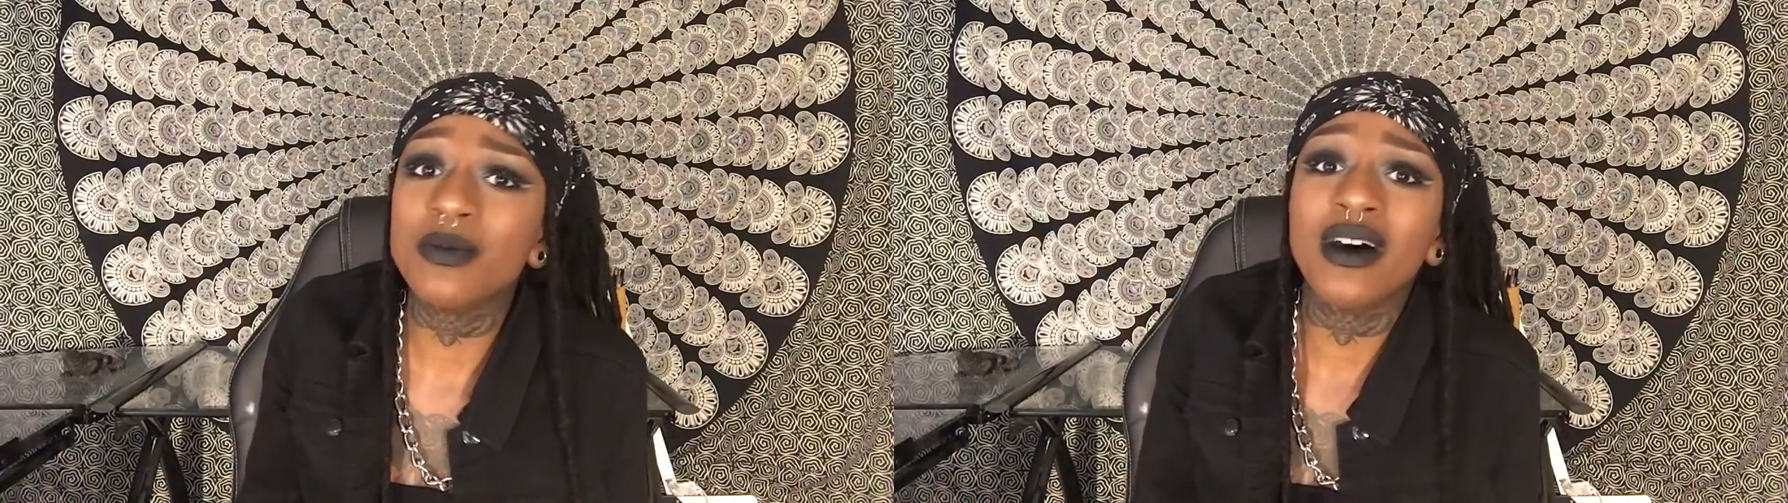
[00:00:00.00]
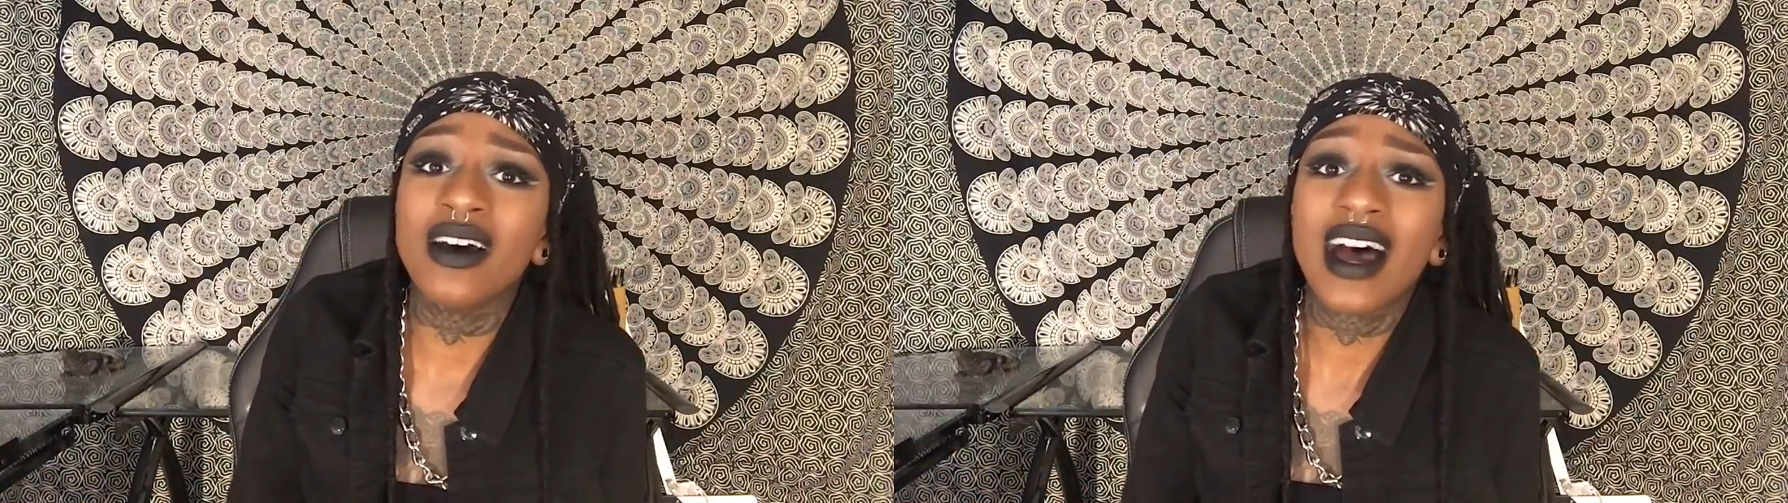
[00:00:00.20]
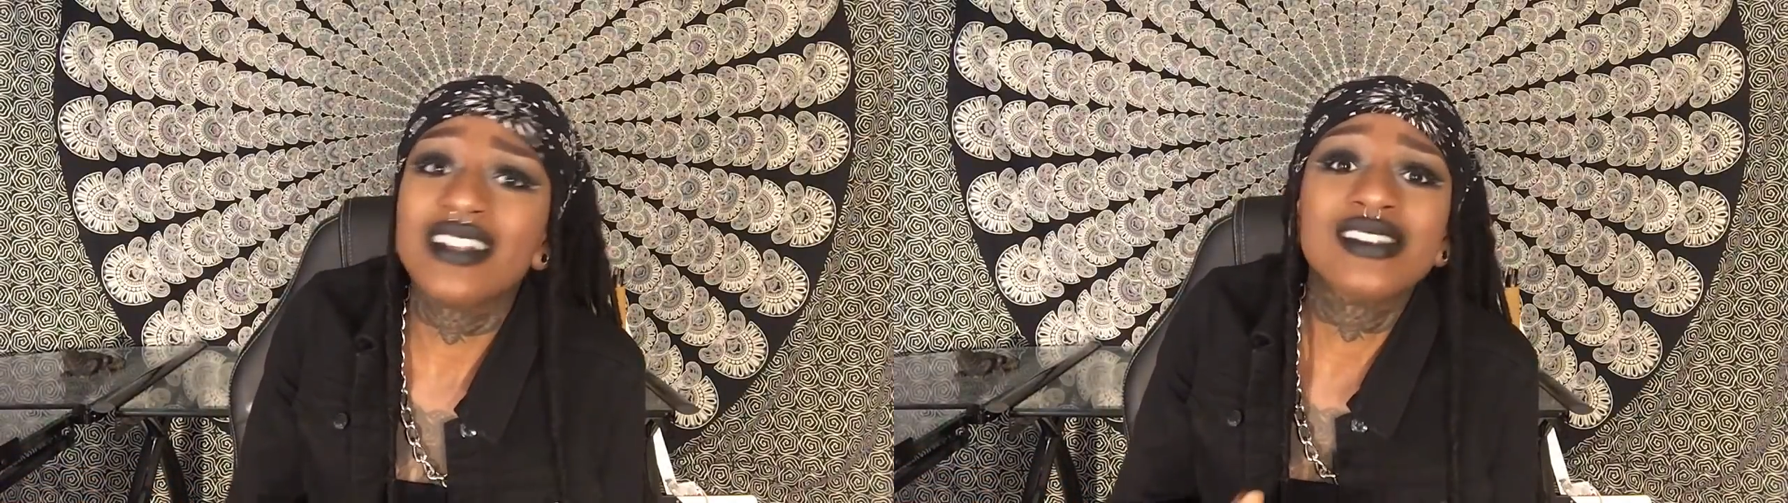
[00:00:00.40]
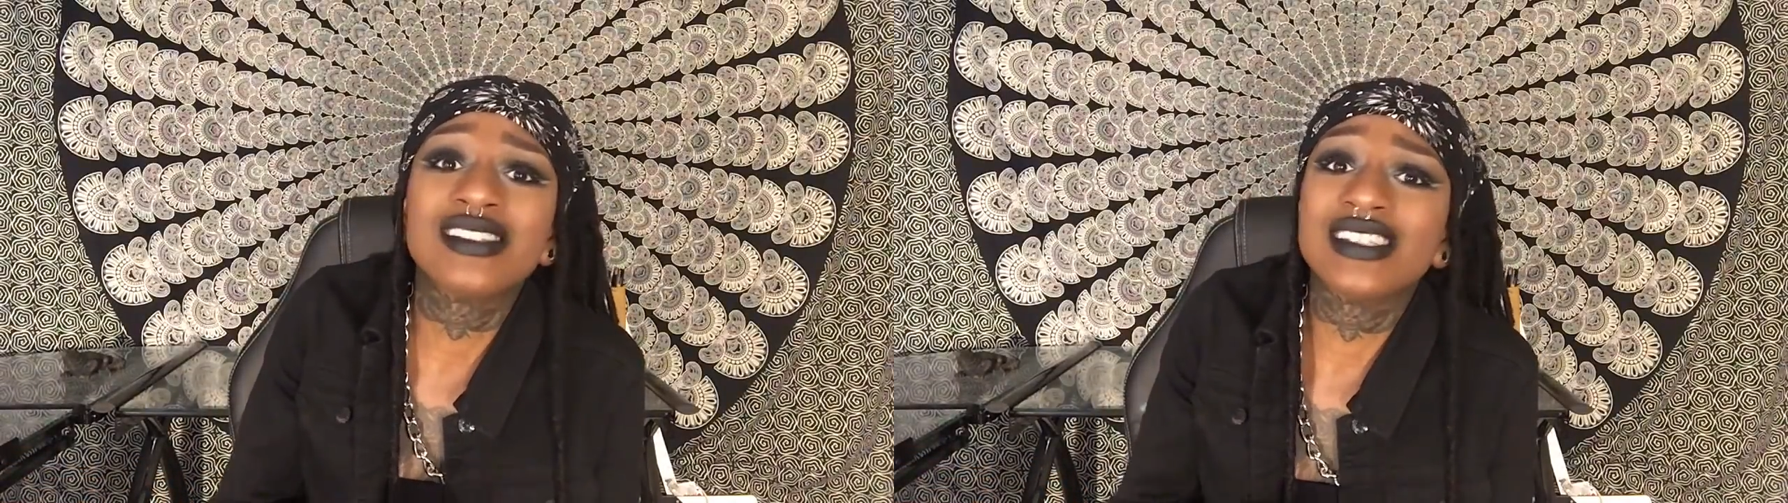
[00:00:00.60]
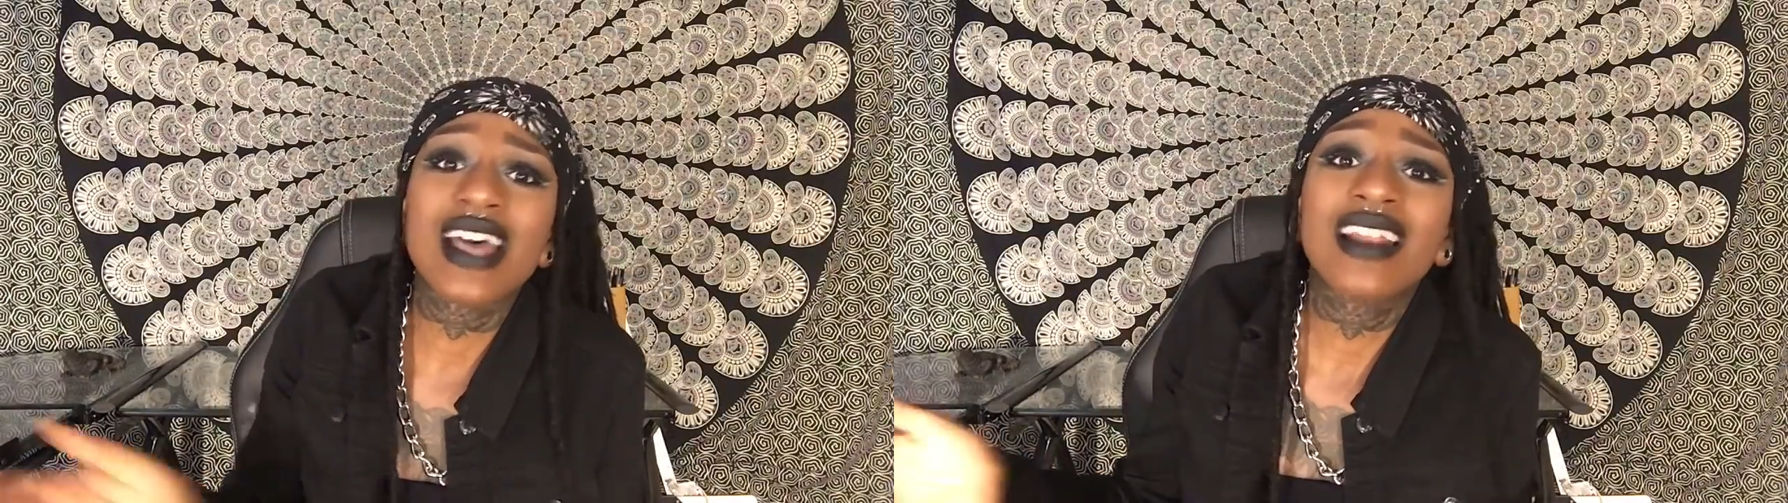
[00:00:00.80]
but I just
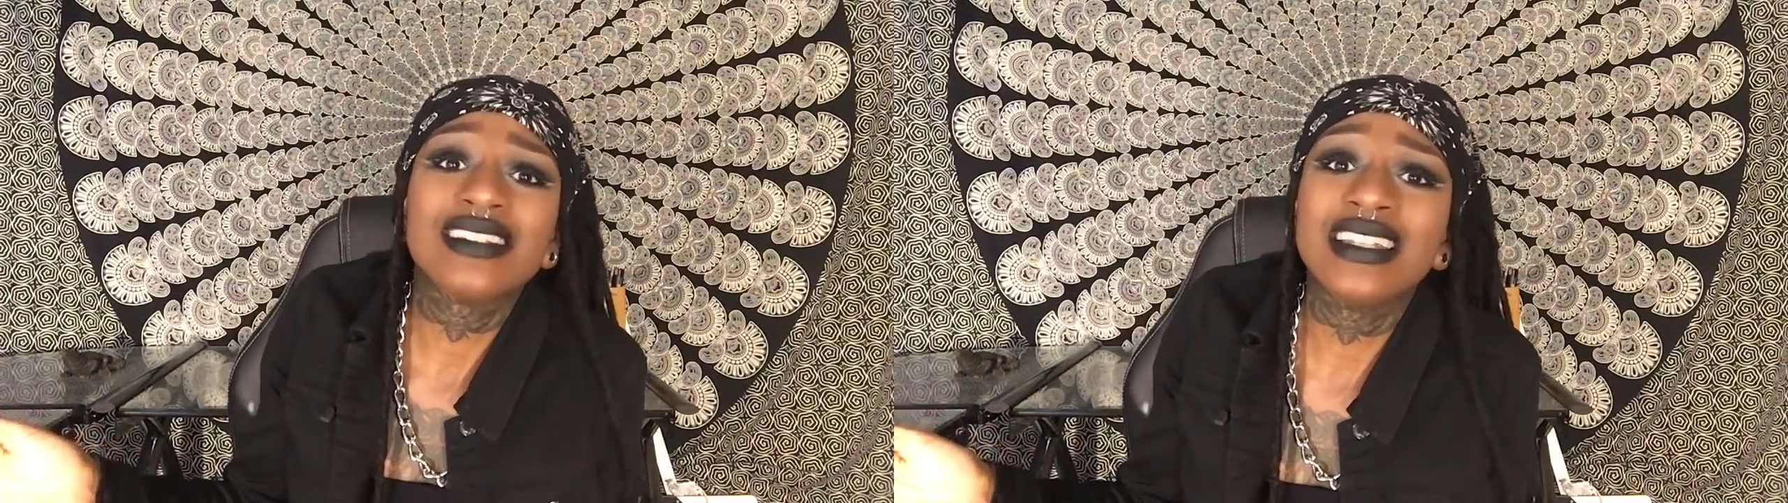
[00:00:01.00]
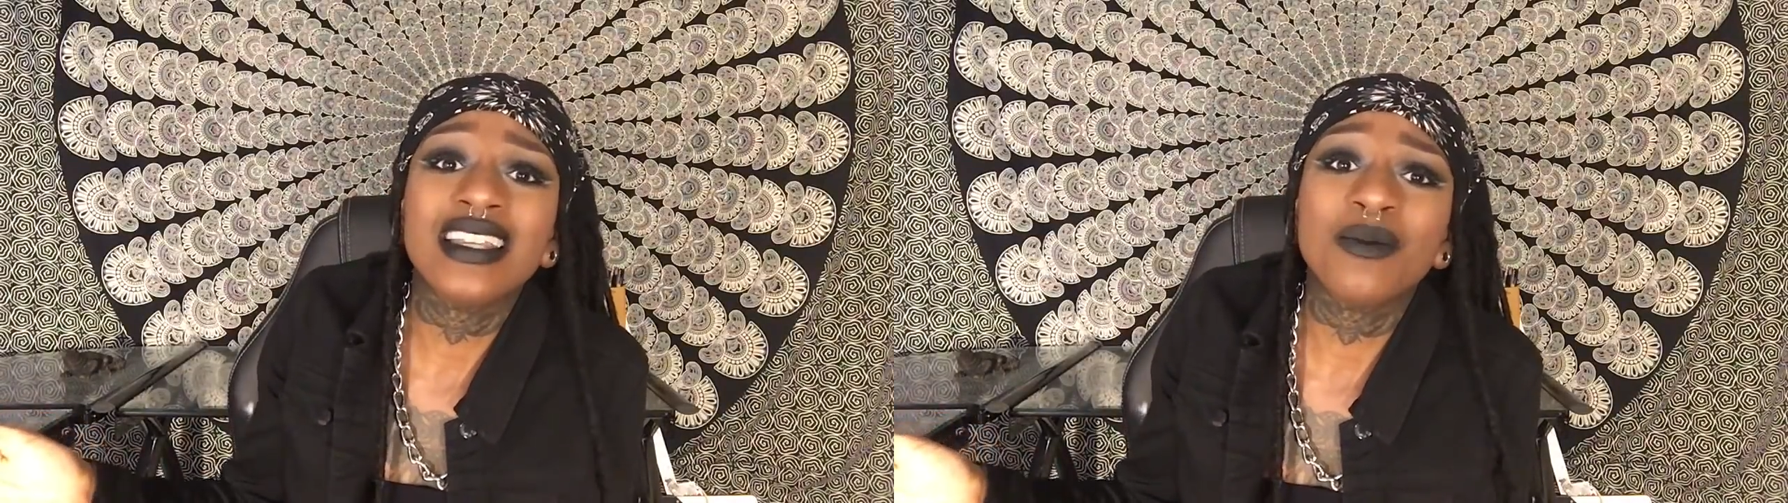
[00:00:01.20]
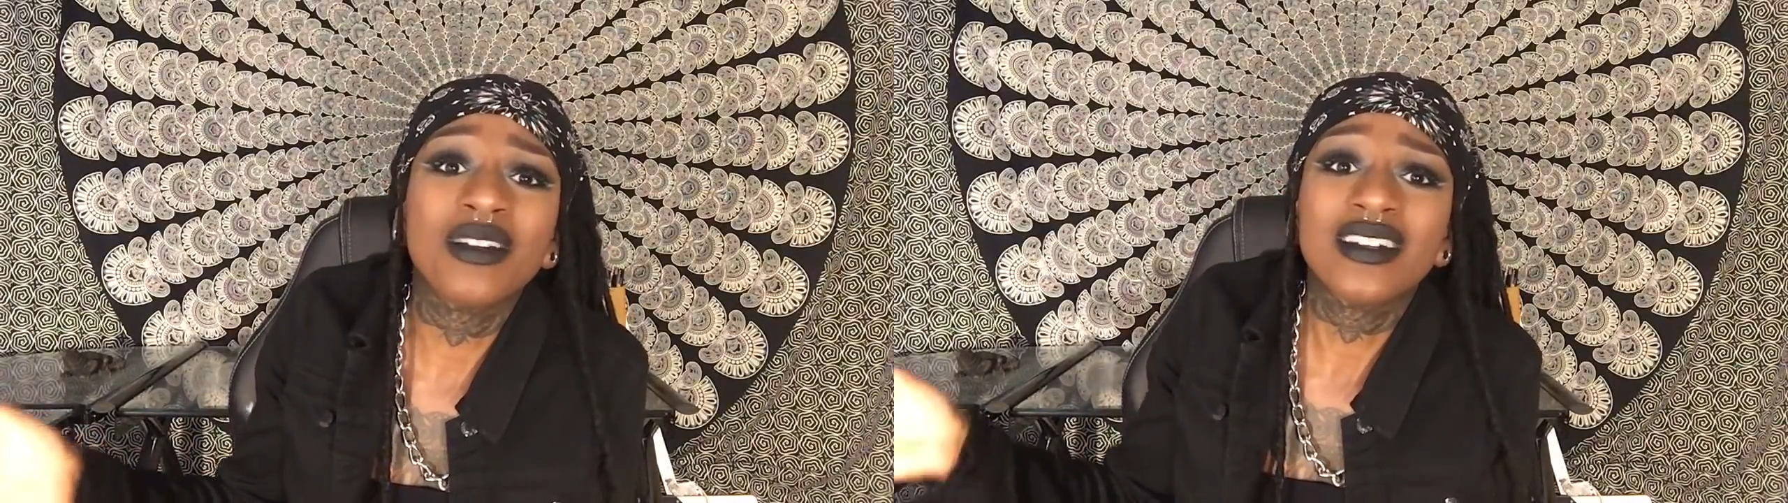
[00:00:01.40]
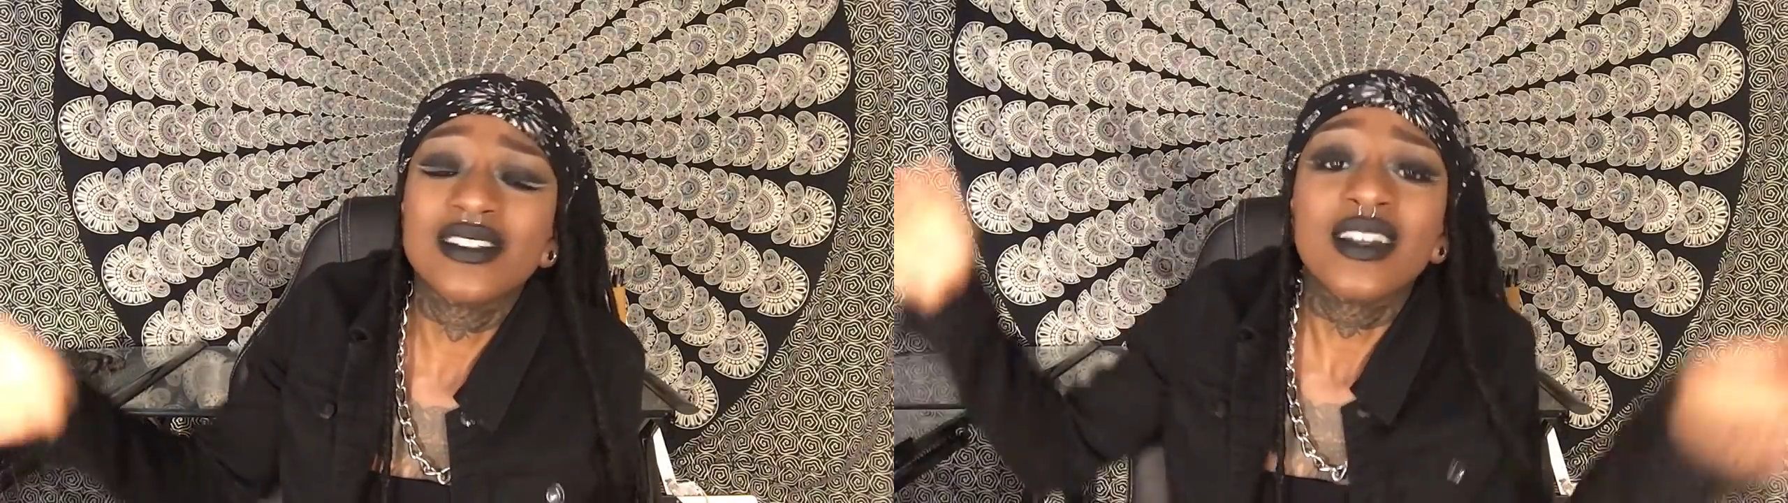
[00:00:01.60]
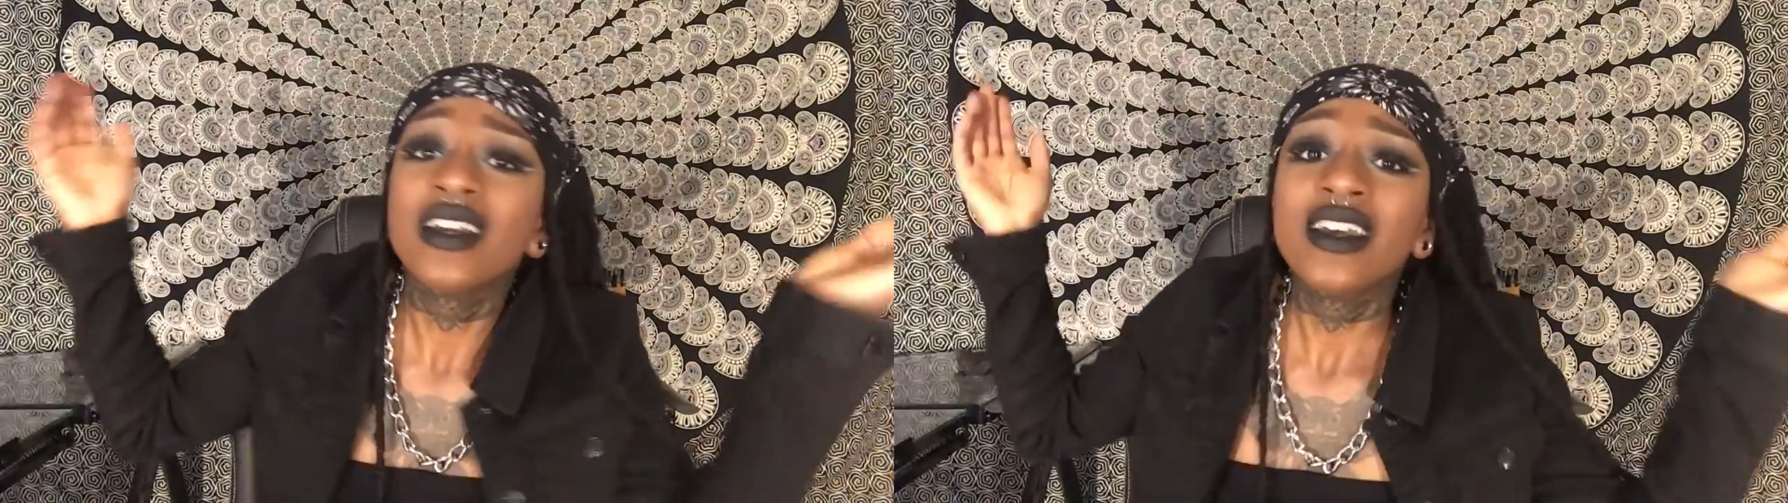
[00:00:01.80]
decided to eat it because